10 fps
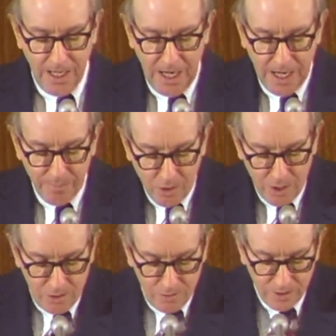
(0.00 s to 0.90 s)
And I'm
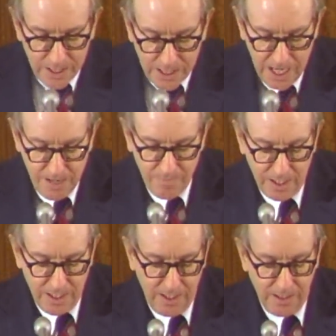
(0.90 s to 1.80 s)
going to do the same
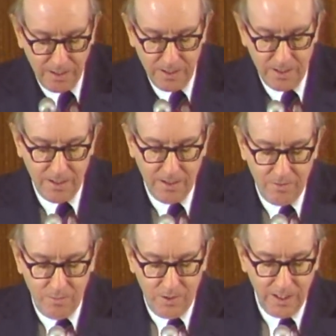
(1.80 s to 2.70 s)
thing
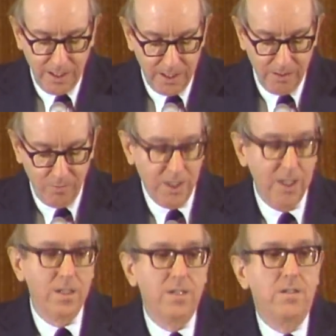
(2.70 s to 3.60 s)
with legal
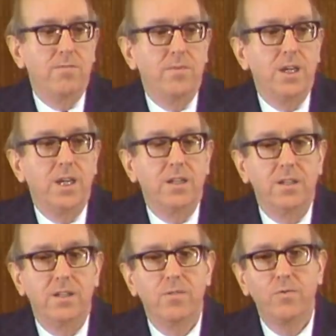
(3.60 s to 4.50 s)
realism and
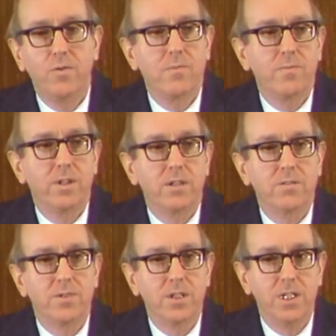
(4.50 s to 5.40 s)
legal
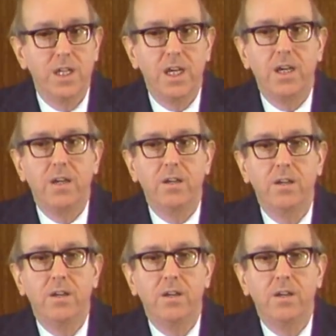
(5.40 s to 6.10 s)
formalism today,